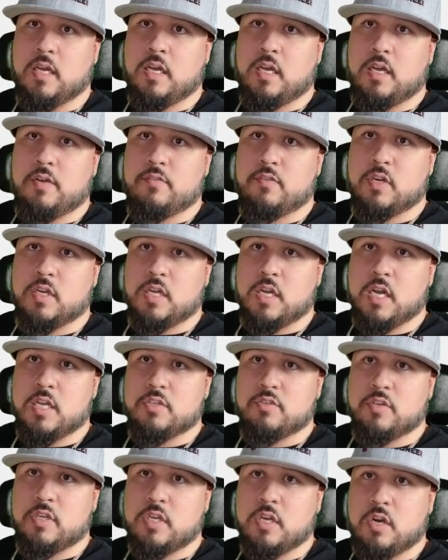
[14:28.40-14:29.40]
For the
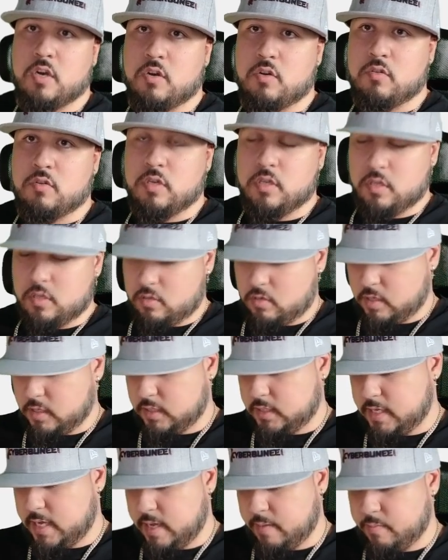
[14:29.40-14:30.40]
country code, you can
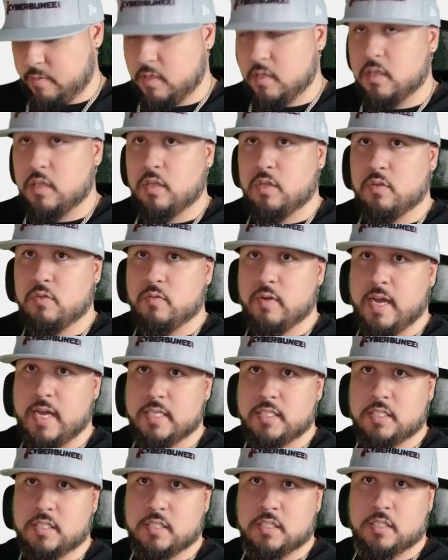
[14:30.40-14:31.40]
type
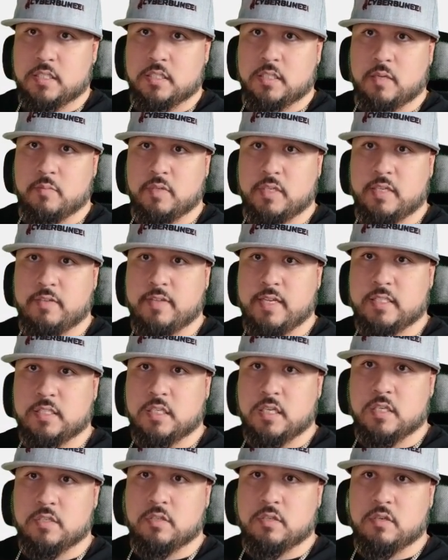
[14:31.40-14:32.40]
US. I believe that's the
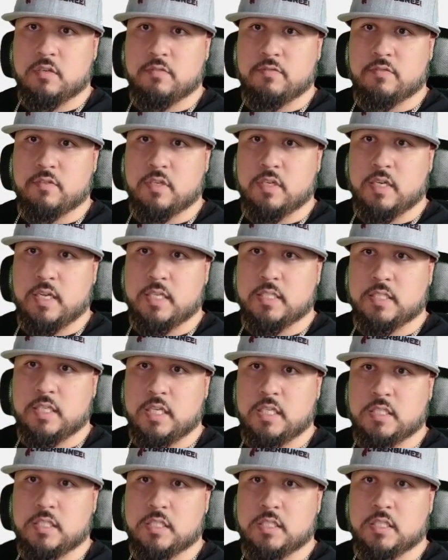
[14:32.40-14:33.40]
country code for the United
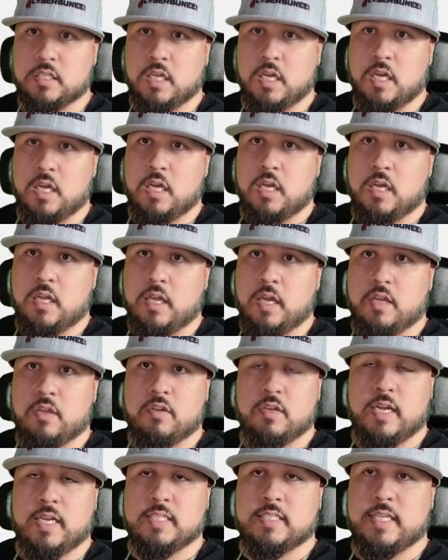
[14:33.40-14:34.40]
States. Yeah,
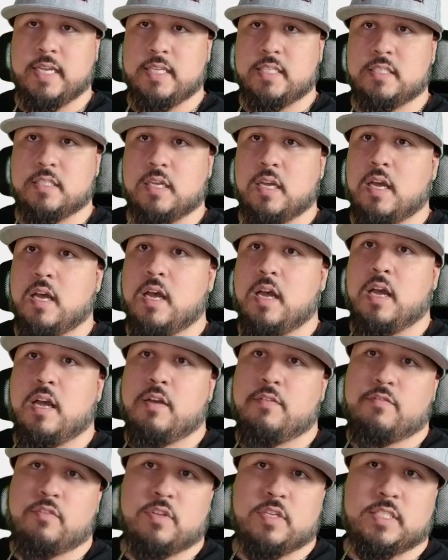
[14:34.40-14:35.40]
United States.
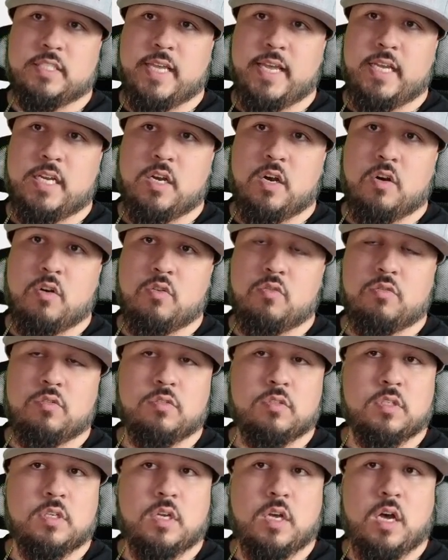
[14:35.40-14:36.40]
For the state code,
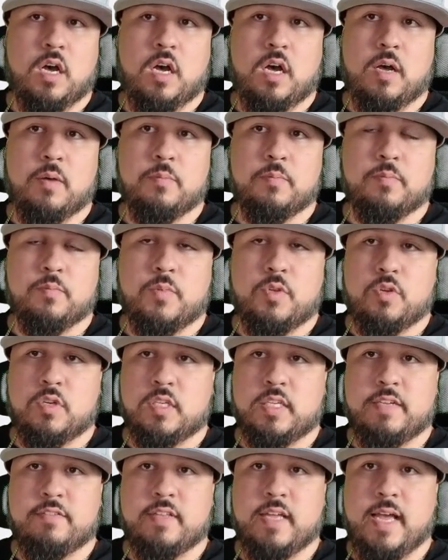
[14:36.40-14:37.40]
you can
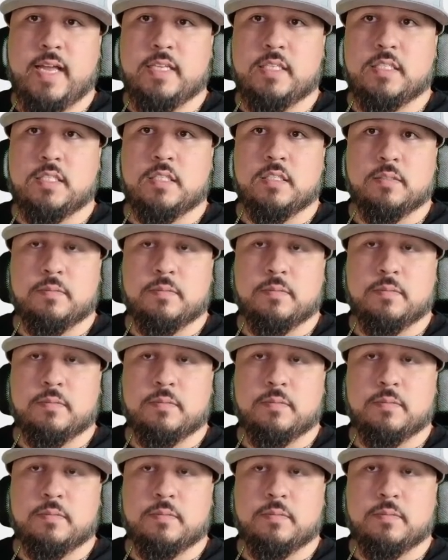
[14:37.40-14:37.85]
leave that